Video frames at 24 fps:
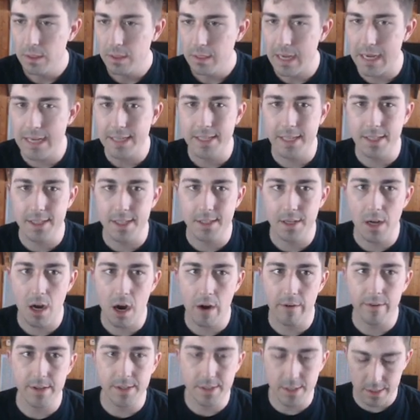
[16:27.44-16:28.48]
K6 is
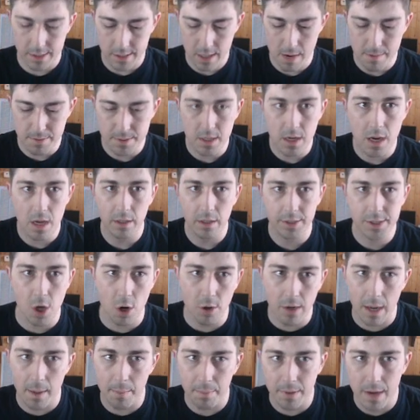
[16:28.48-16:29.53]
obviously top side. Let's go
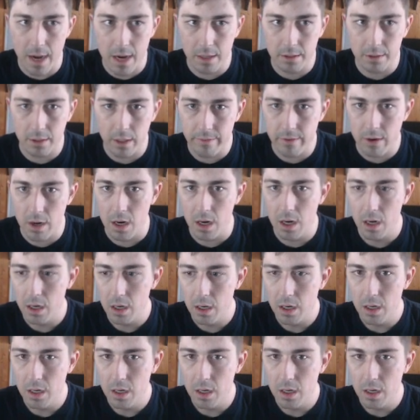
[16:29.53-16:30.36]
get a black cleaver.